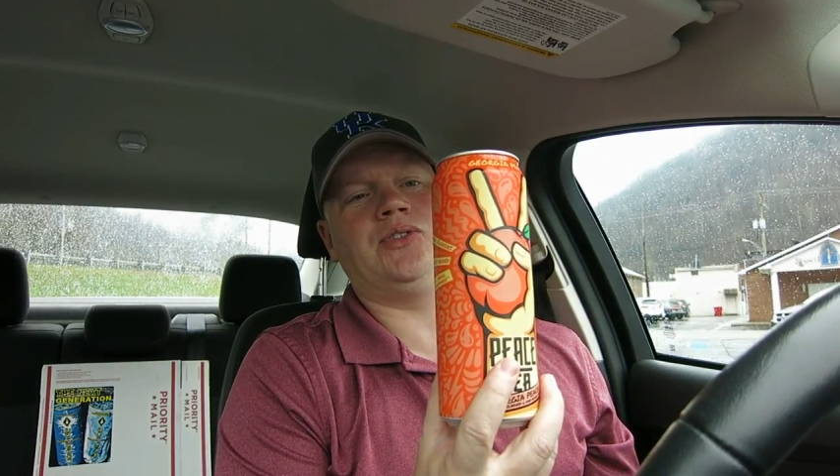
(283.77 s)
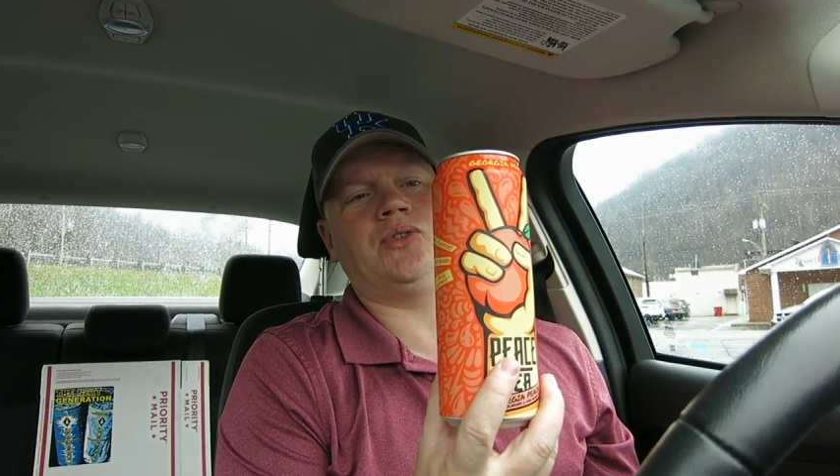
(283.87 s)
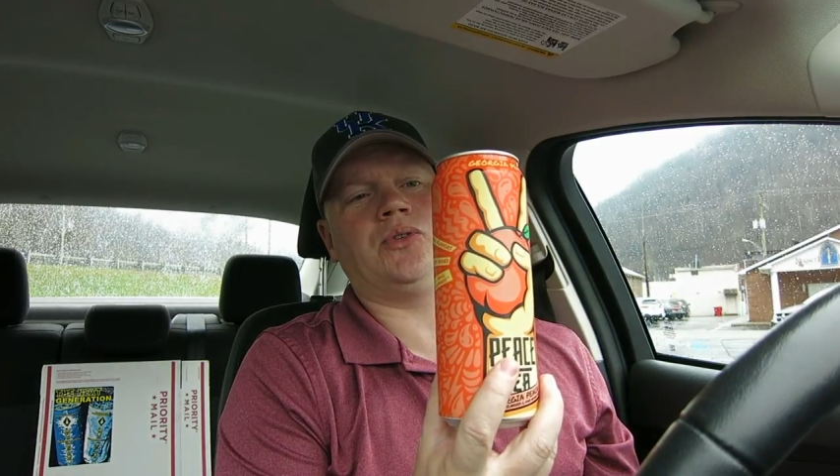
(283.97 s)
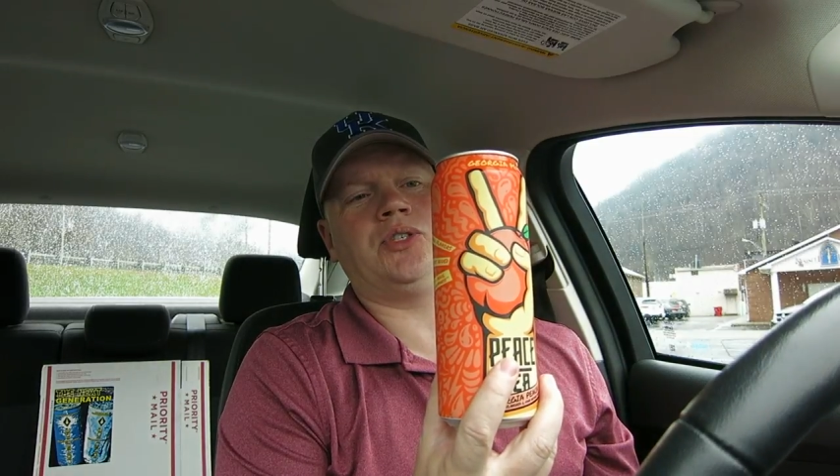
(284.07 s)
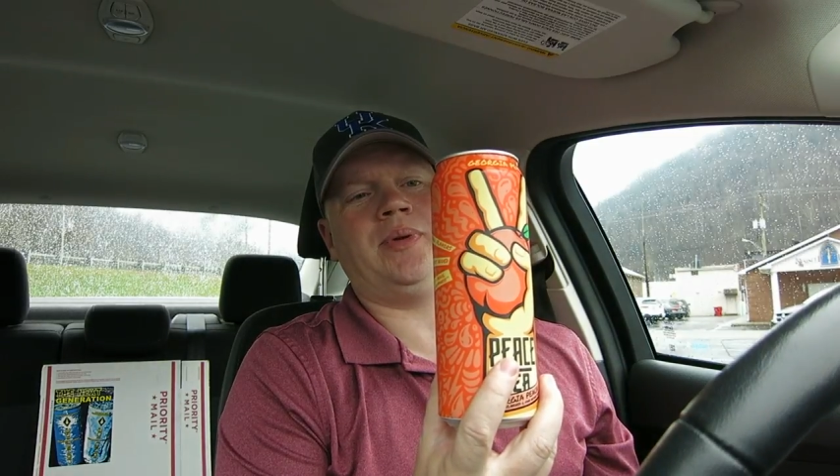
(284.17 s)

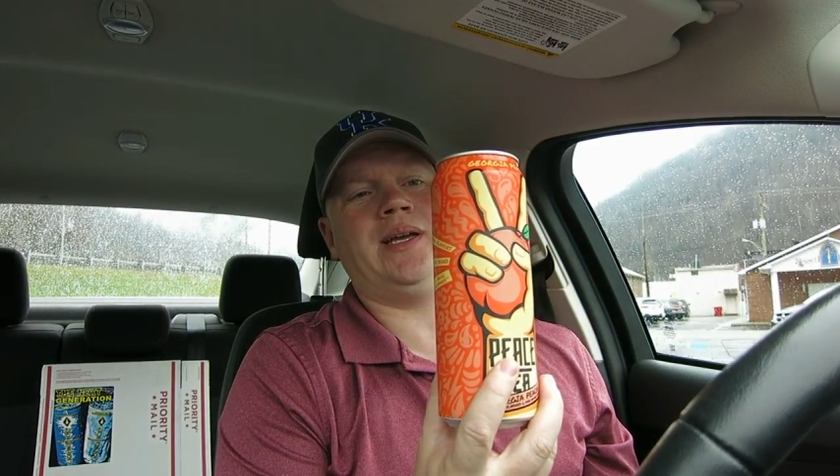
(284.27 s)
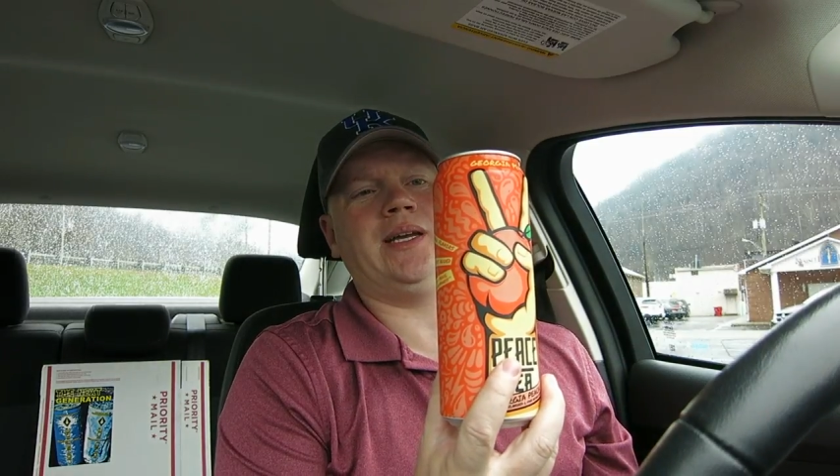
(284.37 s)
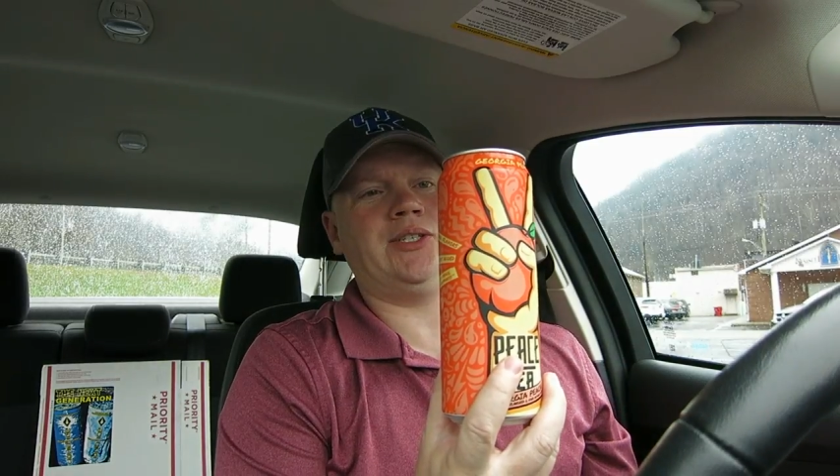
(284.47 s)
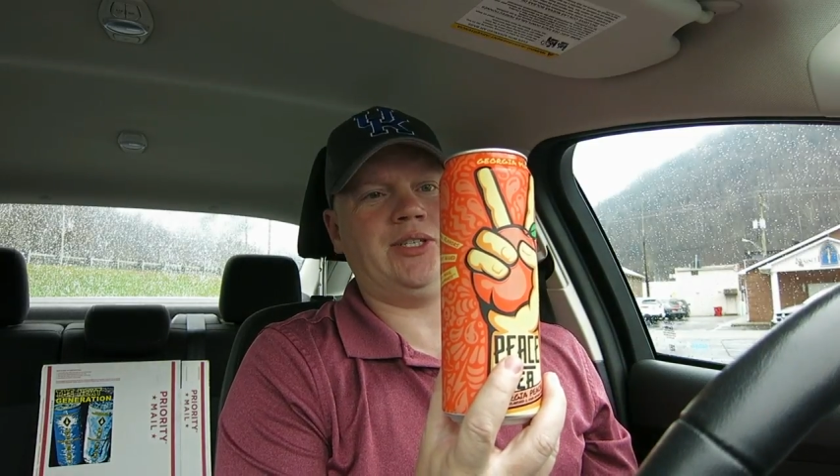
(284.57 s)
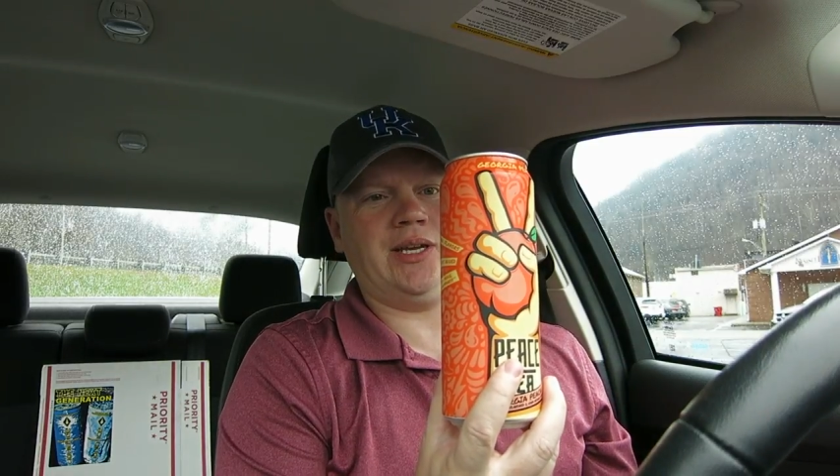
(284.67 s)
Georgia
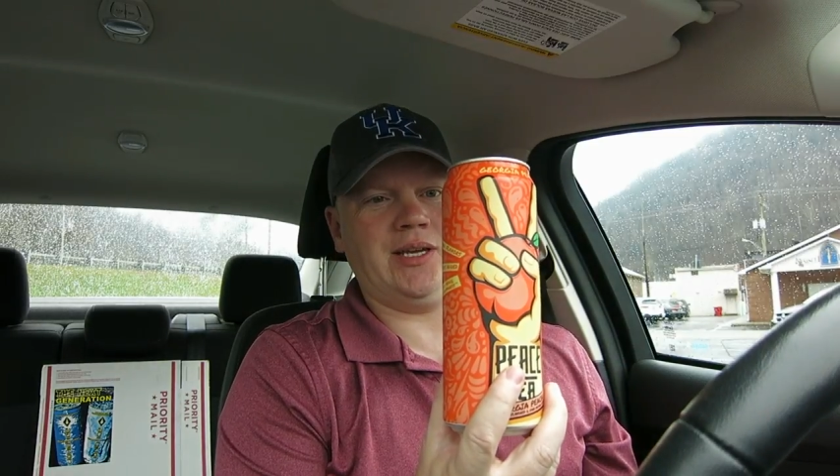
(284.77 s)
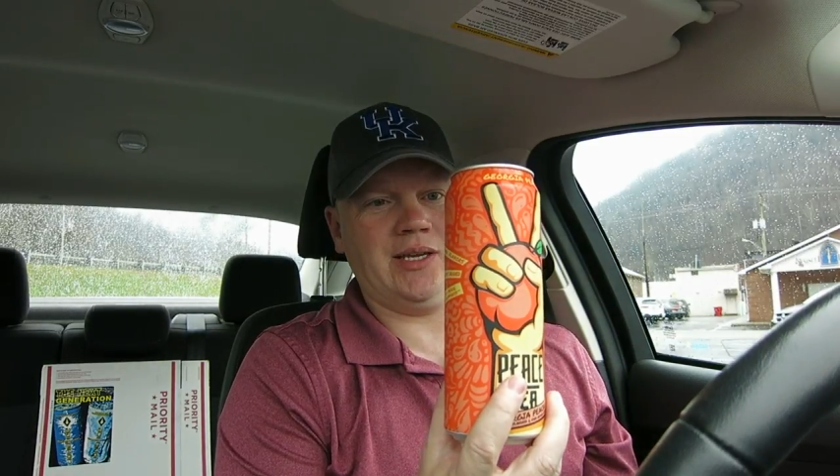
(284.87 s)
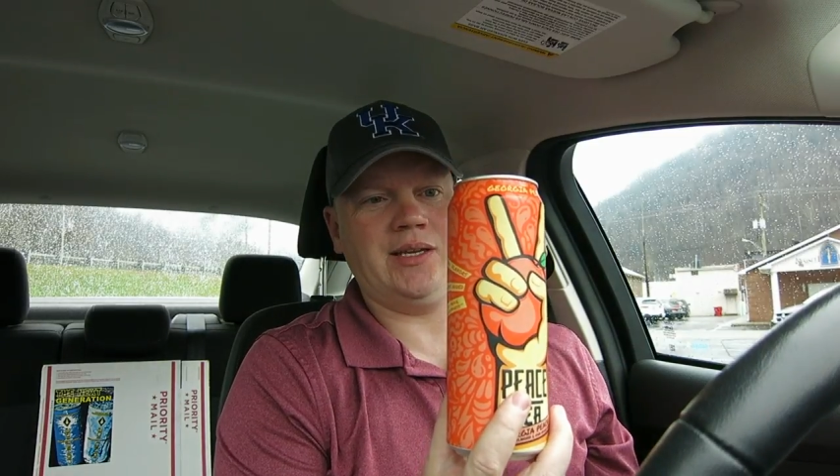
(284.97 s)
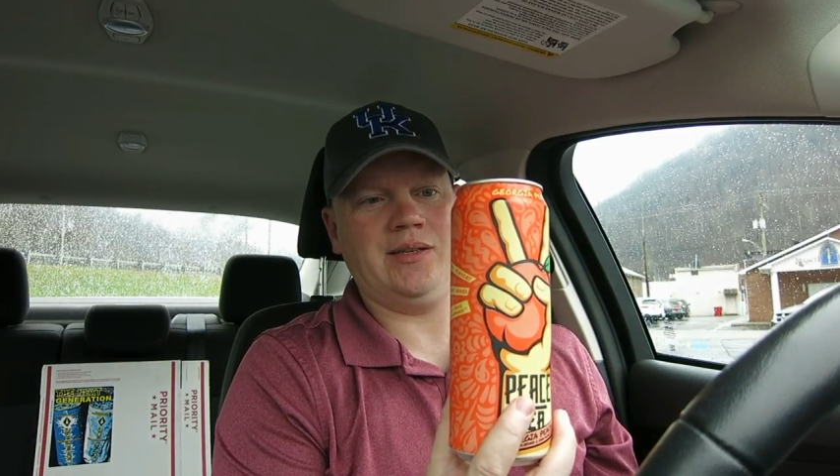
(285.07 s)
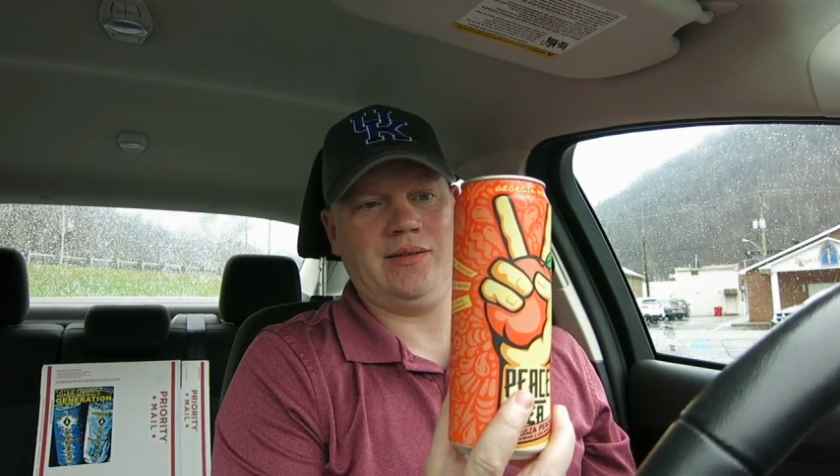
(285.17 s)
Peach Tea.